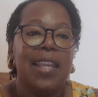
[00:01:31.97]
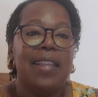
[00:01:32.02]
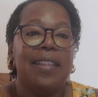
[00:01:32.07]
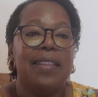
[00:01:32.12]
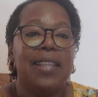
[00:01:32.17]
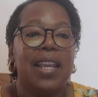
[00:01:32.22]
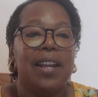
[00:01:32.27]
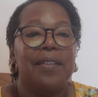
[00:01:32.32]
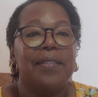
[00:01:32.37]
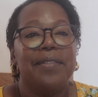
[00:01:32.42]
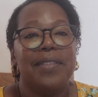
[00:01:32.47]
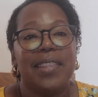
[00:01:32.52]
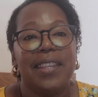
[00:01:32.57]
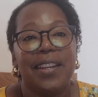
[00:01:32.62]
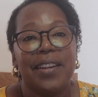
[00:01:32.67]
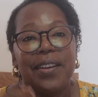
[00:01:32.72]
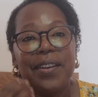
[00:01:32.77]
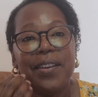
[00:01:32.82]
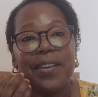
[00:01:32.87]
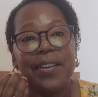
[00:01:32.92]
Now,
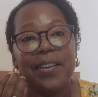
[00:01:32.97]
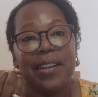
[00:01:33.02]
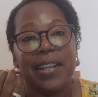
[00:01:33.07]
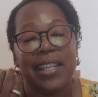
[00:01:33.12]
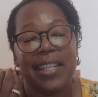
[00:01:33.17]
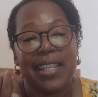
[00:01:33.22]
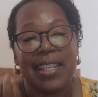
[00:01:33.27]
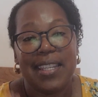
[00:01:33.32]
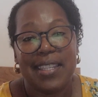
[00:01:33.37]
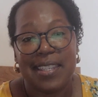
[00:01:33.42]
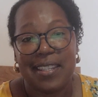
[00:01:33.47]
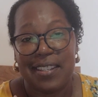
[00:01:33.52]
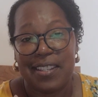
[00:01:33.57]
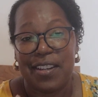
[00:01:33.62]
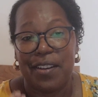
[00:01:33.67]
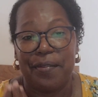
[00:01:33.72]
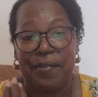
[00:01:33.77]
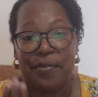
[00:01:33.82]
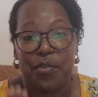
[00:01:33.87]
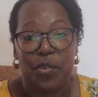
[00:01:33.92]
there isn't,
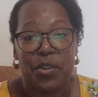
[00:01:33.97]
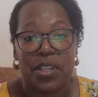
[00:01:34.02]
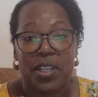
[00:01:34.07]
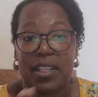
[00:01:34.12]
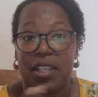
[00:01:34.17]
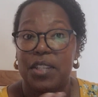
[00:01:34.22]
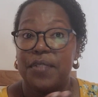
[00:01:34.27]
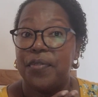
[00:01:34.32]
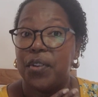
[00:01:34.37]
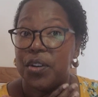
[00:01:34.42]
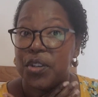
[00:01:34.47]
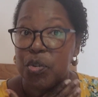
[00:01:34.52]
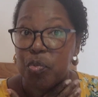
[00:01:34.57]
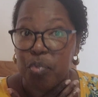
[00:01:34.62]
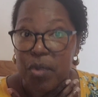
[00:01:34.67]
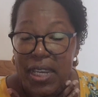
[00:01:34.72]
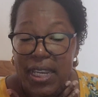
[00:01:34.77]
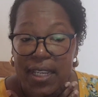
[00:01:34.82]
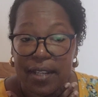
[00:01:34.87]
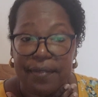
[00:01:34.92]
unfortunately, as far as
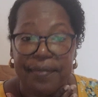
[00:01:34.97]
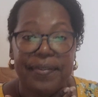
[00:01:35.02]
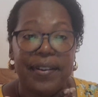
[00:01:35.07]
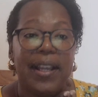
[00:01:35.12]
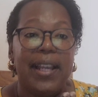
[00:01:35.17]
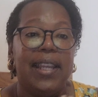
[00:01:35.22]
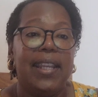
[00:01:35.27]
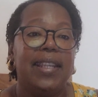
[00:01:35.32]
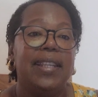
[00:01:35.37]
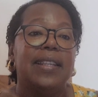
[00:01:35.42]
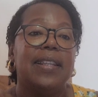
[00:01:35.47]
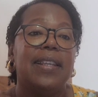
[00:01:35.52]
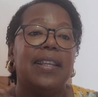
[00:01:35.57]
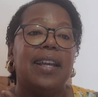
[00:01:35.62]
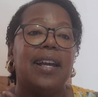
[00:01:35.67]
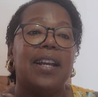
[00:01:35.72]
we could find,